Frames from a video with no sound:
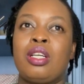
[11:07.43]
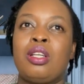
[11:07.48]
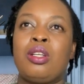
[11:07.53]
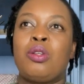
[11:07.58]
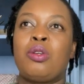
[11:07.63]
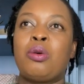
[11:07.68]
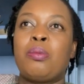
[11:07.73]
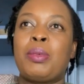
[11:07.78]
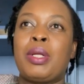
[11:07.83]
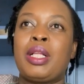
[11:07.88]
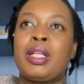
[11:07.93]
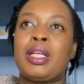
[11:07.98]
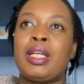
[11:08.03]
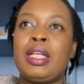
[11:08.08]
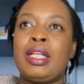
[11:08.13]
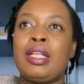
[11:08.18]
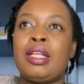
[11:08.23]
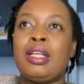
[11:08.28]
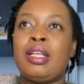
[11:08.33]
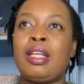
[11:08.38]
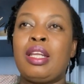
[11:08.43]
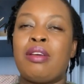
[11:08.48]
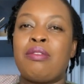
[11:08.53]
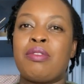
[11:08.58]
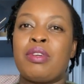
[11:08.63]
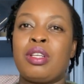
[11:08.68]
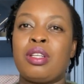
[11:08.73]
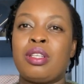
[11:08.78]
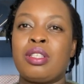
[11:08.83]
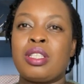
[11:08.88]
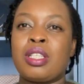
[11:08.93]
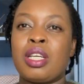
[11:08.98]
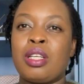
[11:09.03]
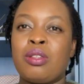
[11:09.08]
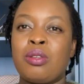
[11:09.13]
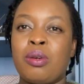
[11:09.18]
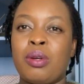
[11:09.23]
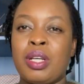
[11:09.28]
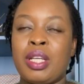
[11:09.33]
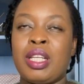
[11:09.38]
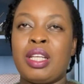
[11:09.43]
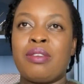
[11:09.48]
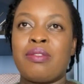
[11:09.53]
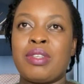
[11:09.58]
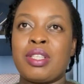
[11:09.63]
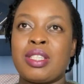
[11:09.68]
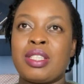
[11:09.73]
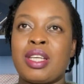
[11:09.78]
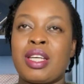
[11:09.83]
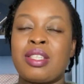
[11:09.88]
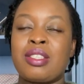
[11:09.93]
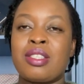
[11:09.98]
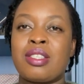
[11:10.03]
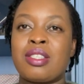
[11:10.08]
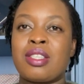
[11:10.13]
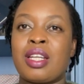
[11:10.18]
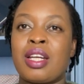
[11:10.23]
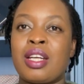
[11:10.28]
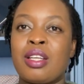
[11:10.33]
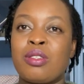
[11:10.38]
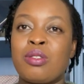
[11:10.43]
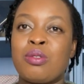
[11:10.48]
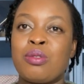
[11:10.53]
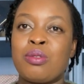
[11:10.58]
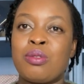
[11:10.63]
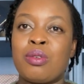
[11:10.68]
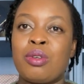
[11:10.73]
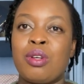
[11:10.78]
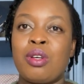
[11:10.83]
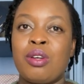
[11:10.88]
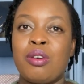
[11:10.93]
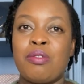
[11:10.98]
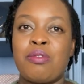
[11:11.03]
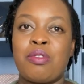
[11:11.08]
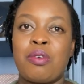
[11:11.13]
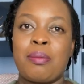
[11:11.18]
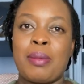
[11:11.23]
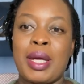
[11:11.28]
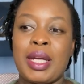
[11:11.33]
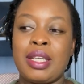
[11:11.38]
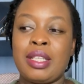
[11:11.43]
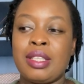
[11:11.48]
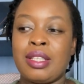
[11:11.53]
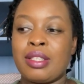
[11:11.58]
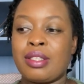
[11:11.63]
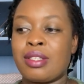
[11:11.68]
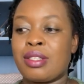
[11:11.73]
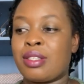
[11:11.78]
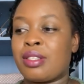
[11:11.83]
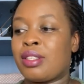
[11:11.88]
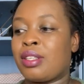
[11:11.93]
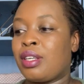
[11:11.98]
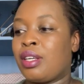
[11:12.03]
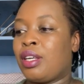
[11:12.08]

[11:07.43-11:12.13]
normal 10 or 11 sizes that I do for my knits.